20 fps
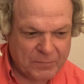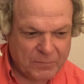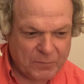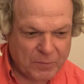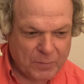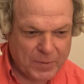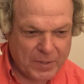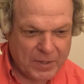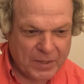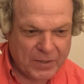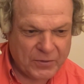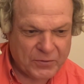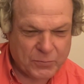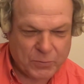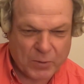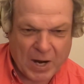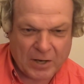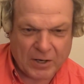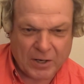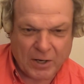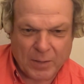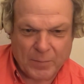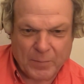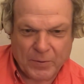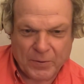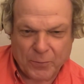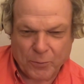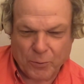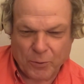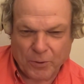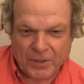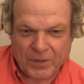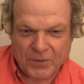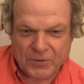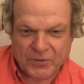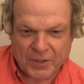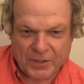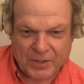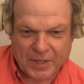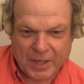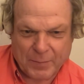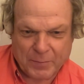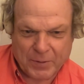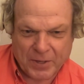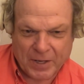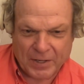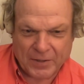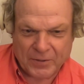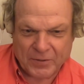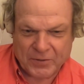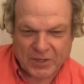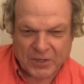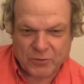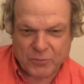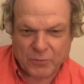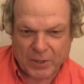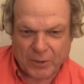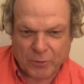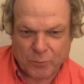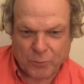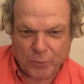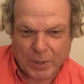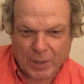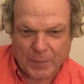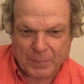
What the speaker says: for me is Rock Harbor in Orleans on Cape Cod, because that's where I grew